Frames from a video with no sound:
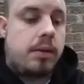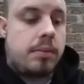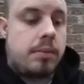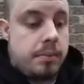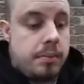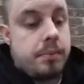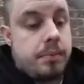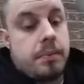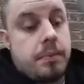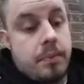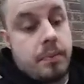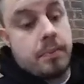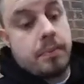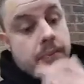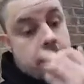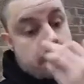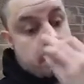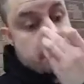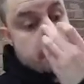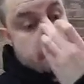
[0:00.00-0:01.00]
and we can stop all
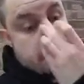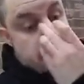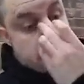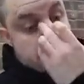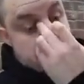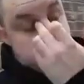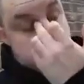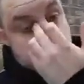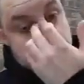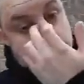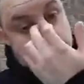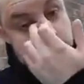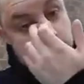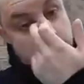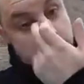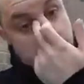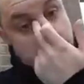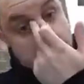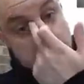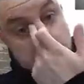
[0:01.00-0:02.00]
these, and they can all be held
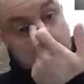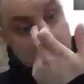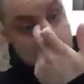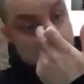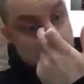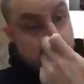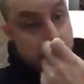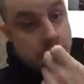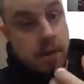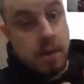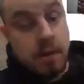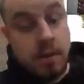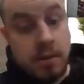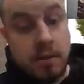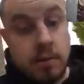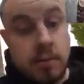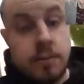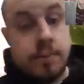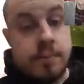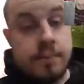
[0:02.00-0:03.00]
accountable and get done.
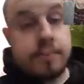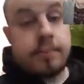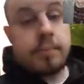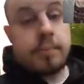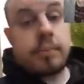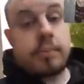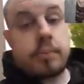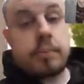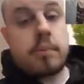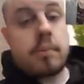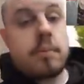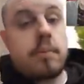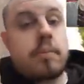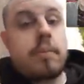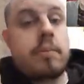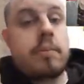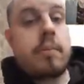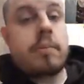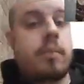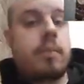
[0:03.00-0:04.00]
We can see
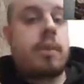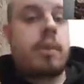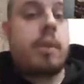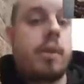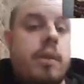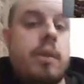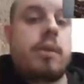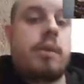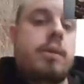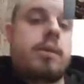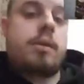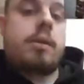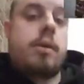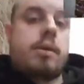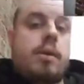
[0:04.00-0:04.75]
that